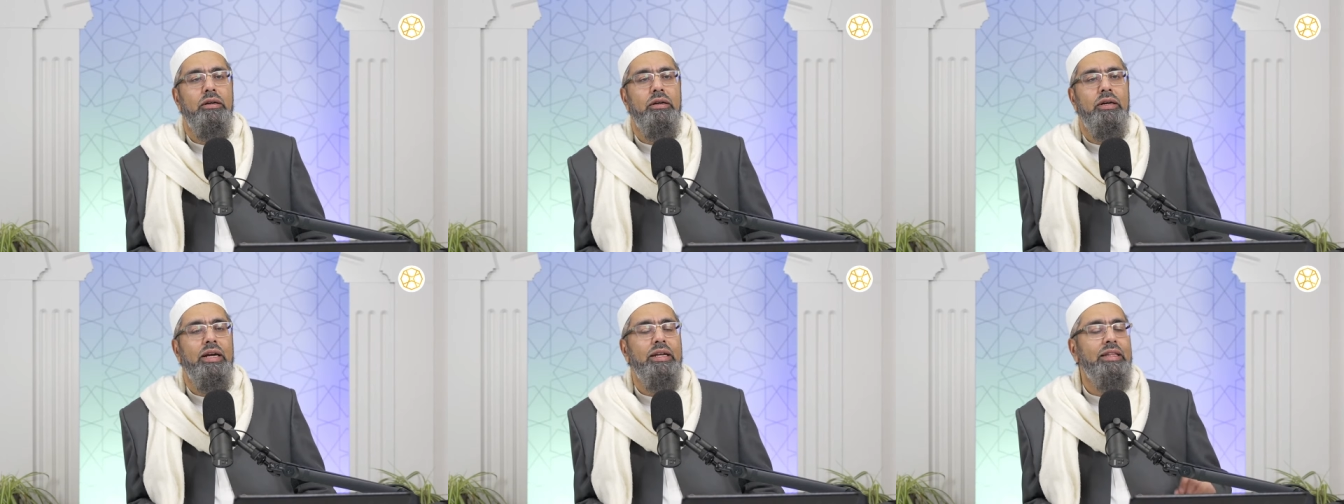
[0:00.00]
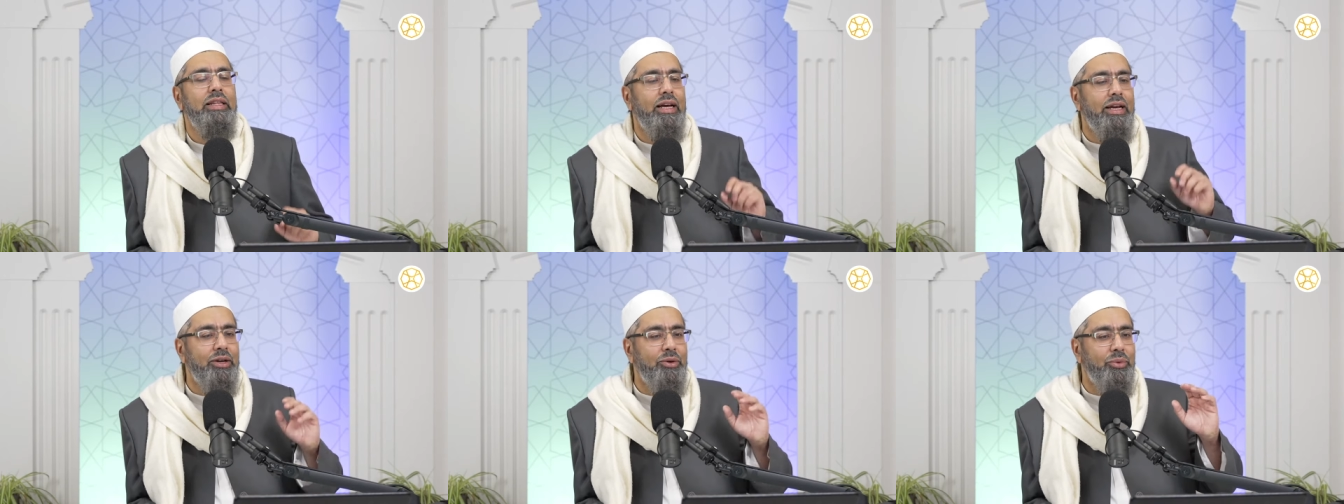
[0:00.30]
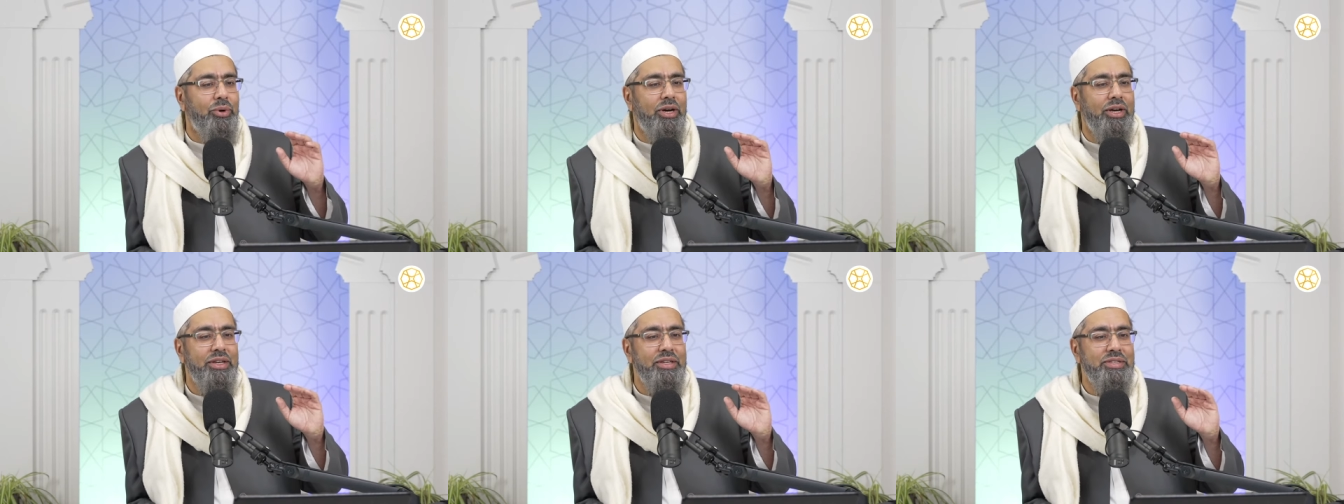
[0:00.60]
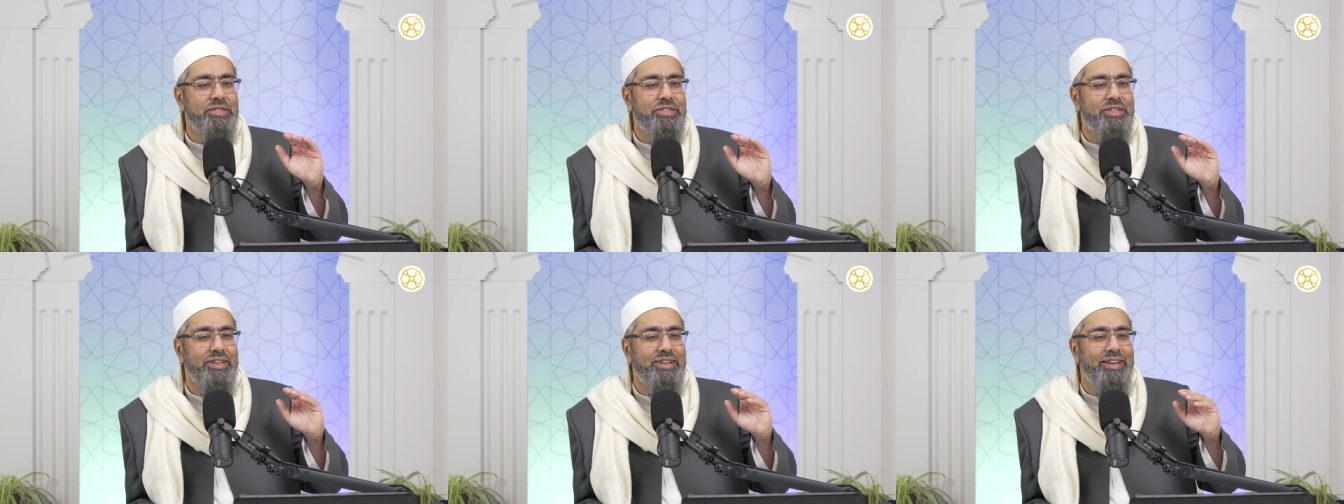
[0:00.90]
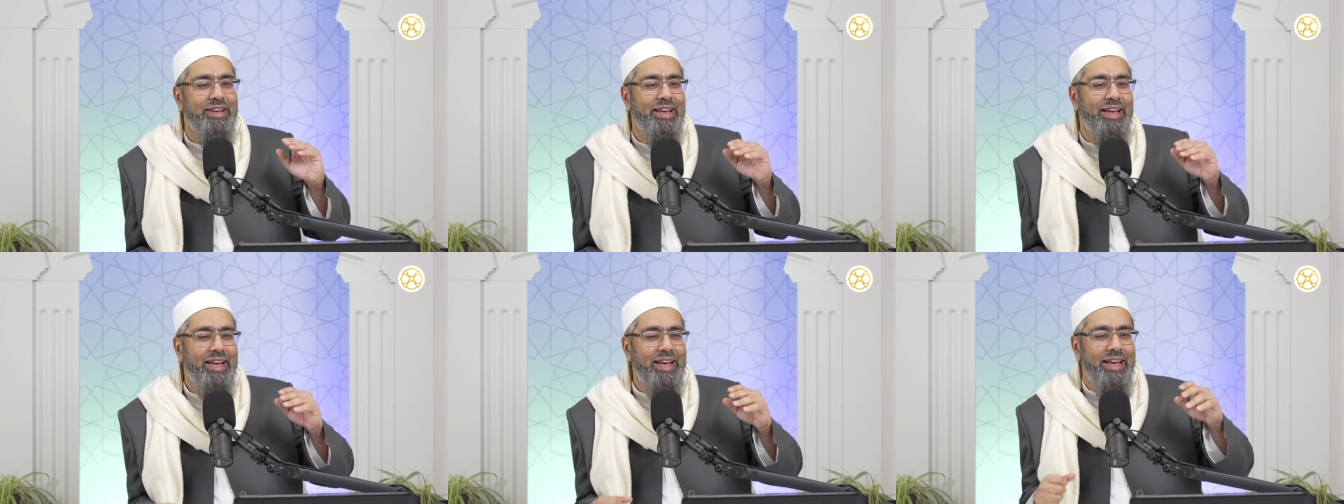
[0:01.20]
And likewise,
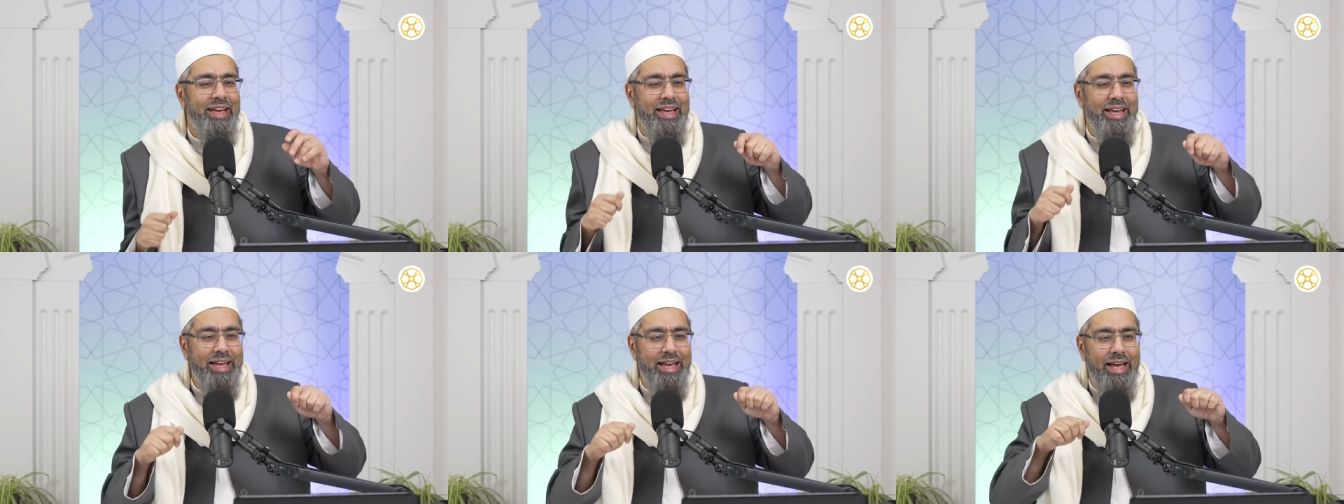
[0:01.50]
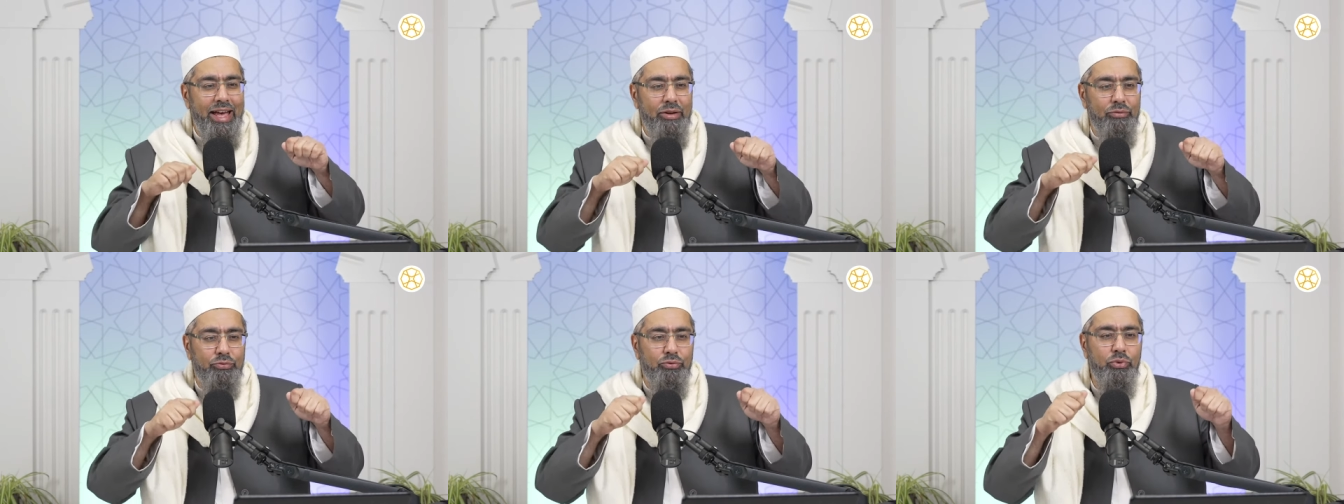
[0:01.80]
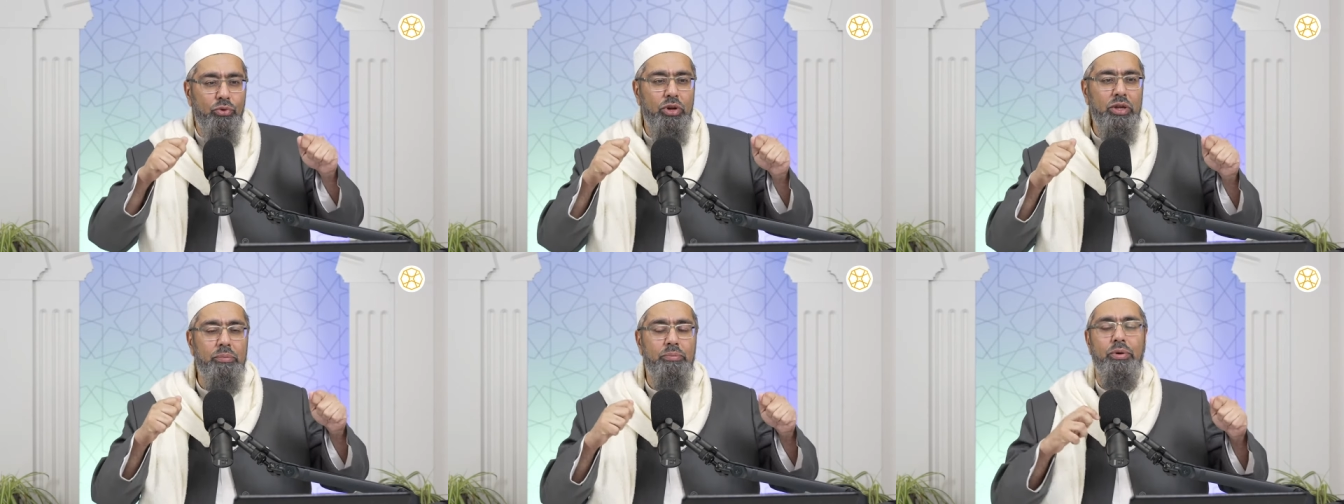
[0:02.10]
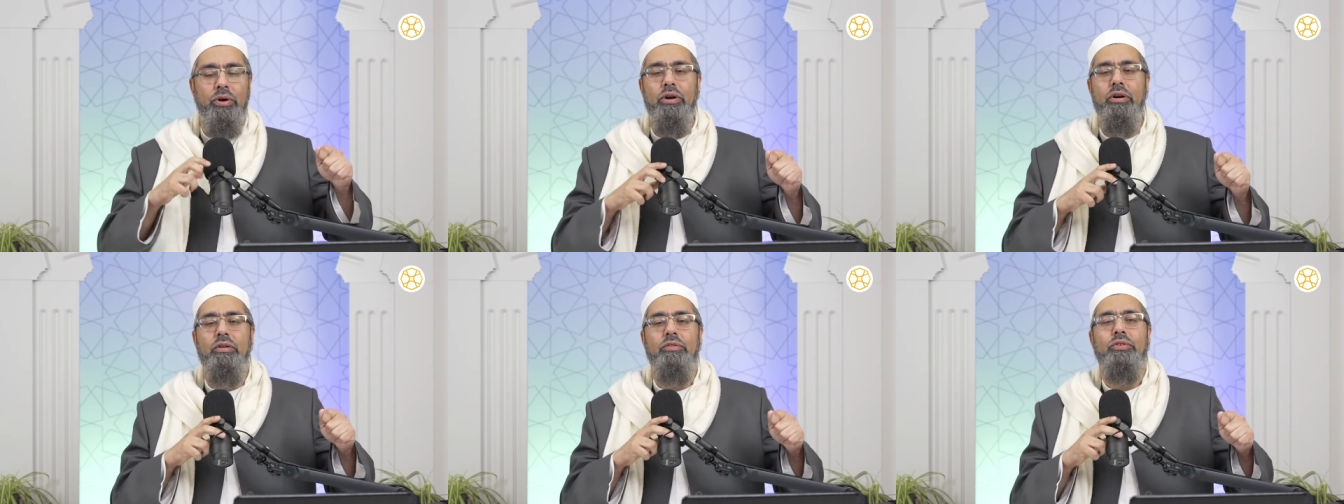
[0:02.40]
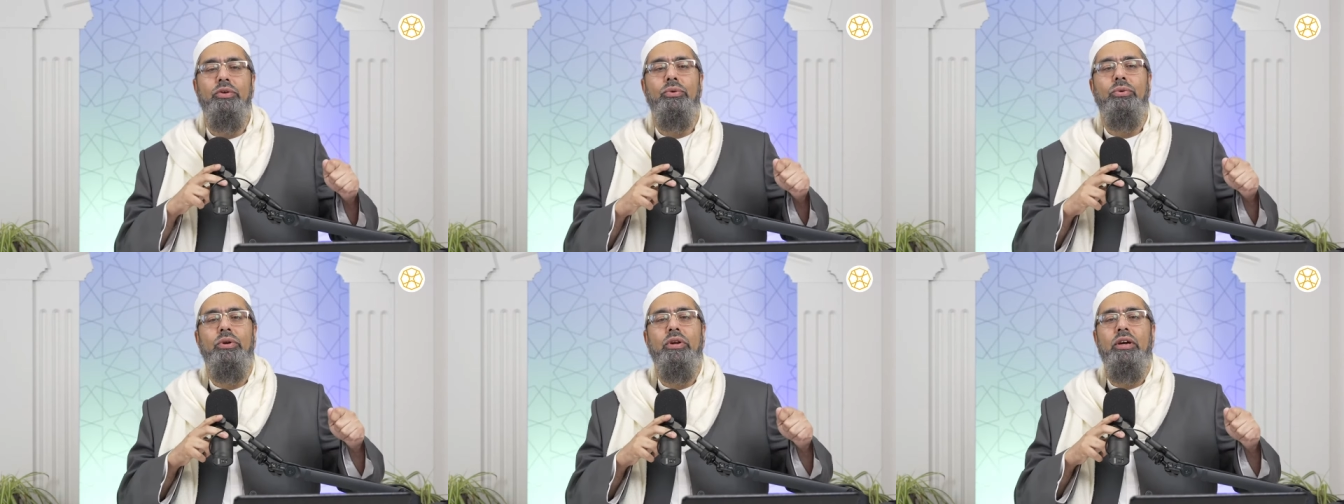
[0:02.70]
every part of
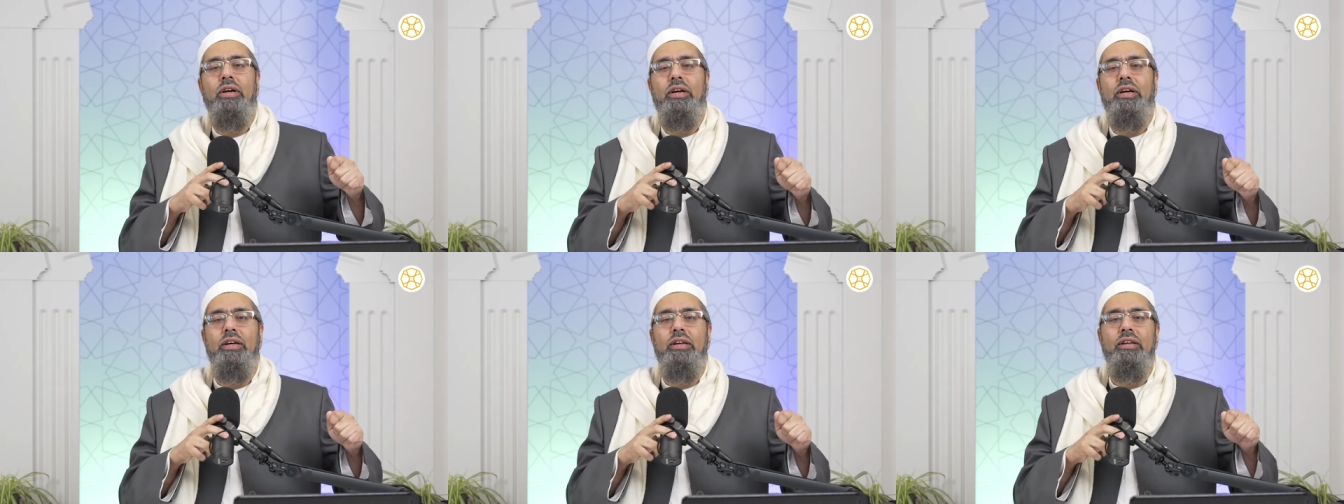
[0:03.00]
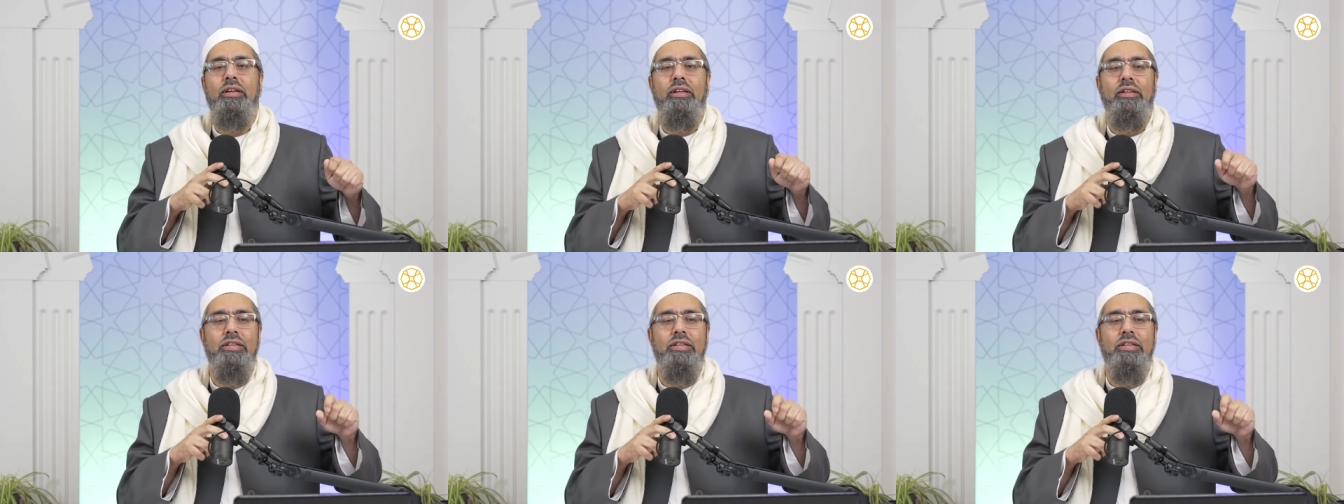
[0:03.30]
the Quran,